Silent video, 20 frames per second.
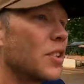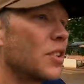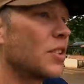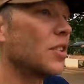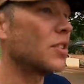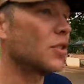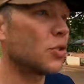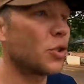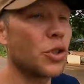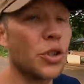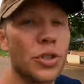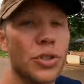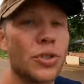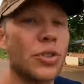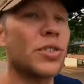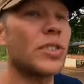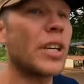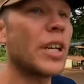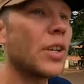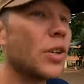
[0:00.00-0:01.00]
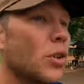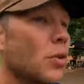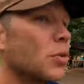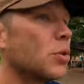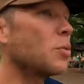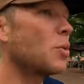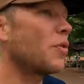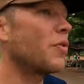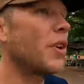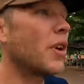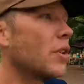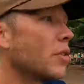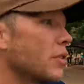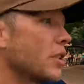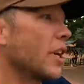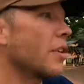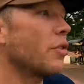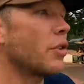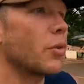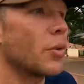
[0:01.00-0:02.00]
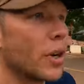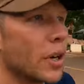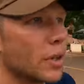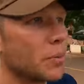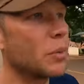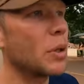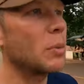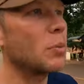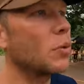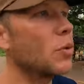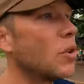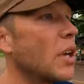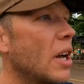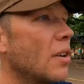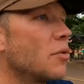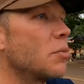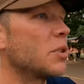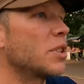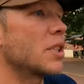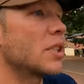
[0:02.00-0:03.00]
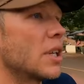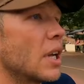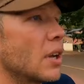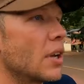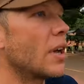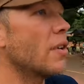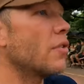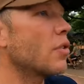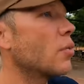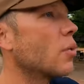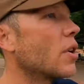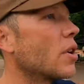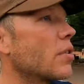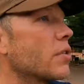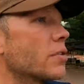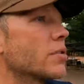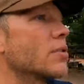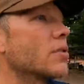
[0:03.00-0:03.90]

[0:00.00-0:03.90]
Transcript: These traditional style homes can be found everywhere. People have them sitting out everywhere.